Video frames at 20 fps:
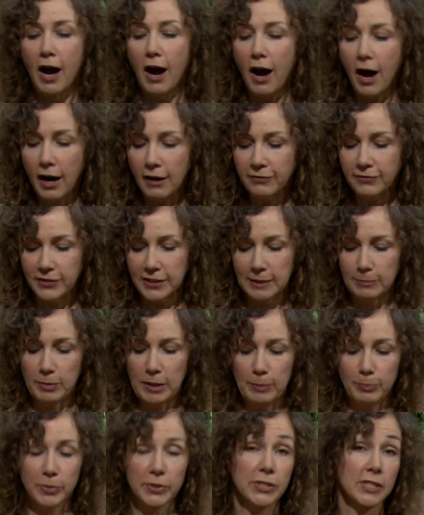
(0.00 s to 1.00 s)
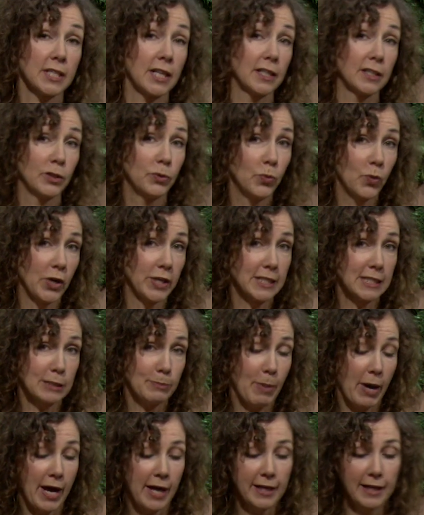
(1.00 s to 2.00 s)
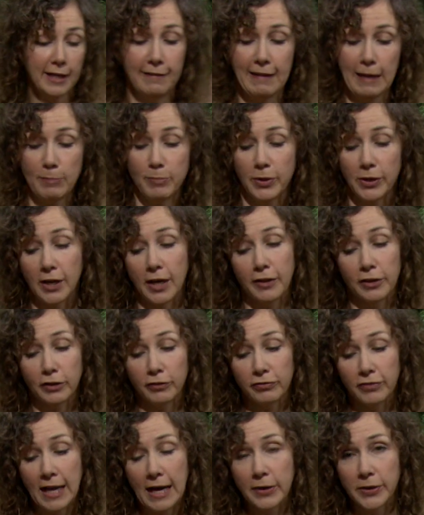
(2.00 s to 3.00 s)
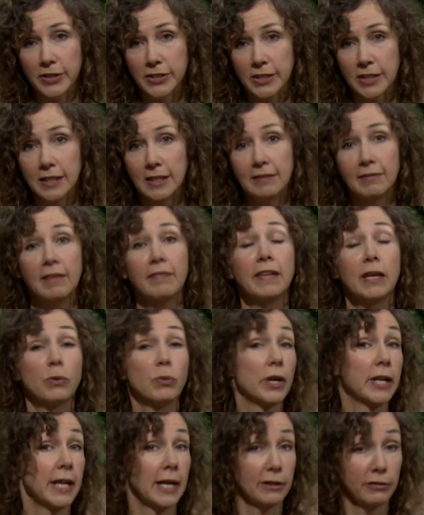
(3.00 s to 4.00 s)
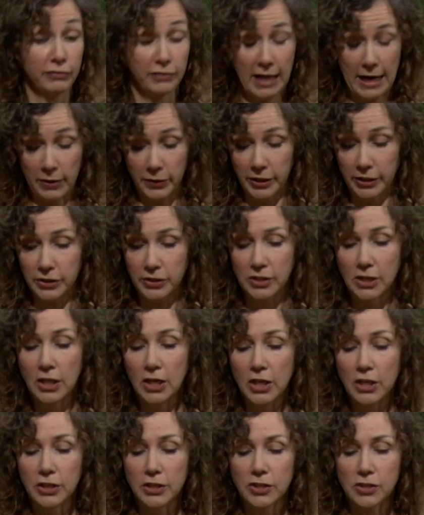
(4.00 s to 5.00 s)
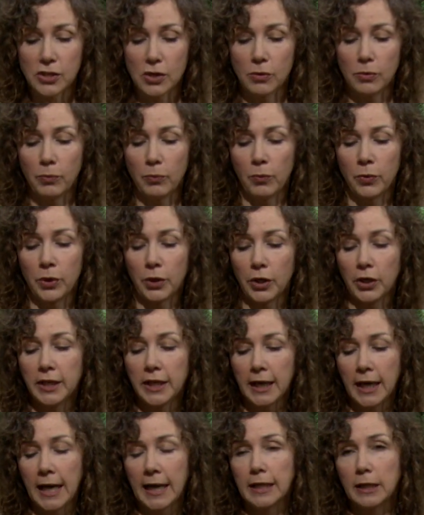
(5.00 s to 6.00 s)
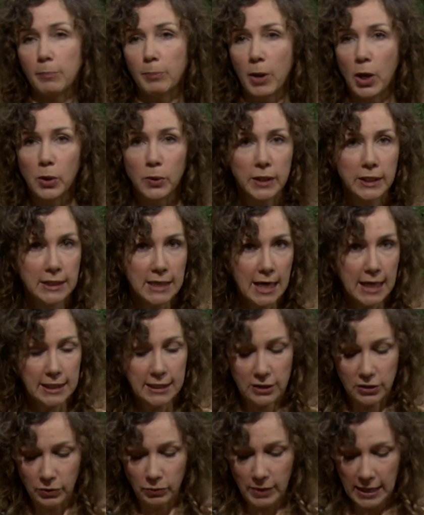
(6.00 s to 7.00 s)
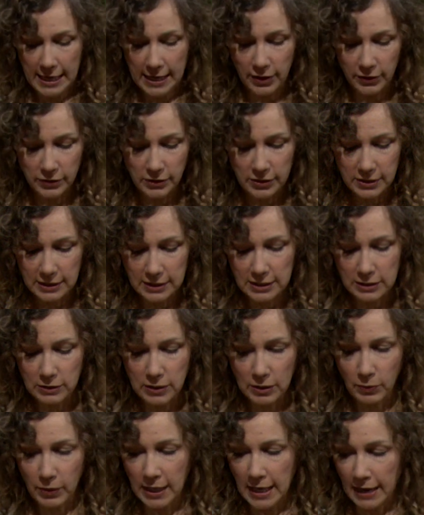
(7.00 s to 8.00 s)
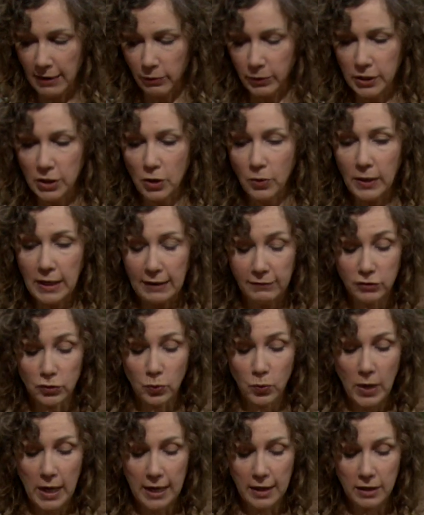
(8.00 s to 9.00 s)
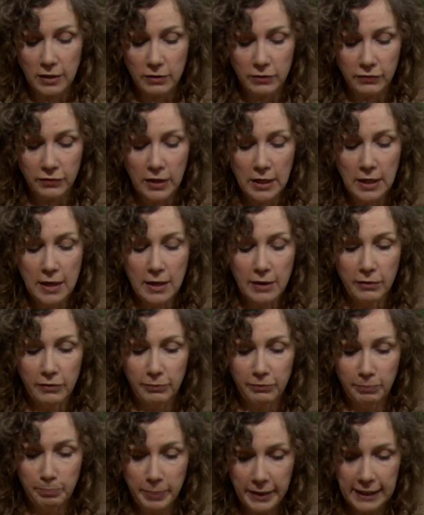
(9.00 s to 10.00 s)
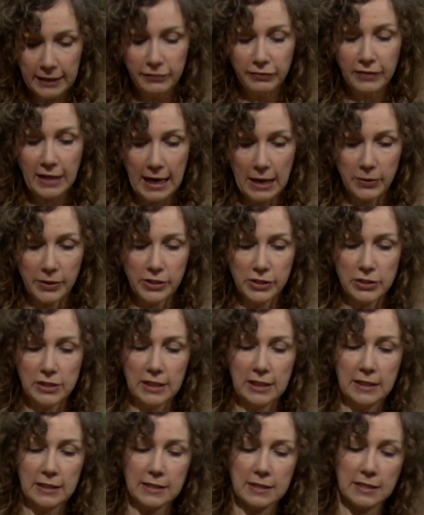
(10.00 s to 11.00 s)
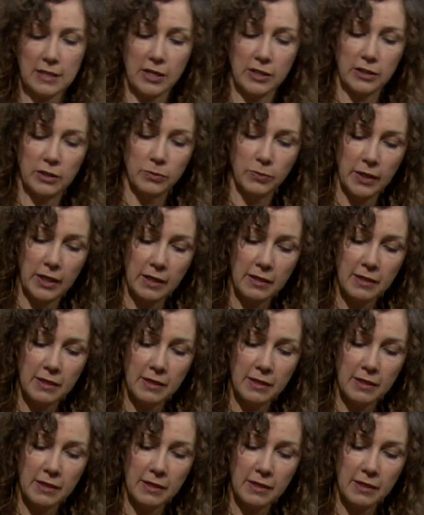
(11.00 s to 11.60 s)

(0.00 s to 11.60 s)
often people start in one spot they put all their flowers in and then they run out of flowers. So we're going to kind of polka dot it around since that we know we have 12 big flowers to get started with.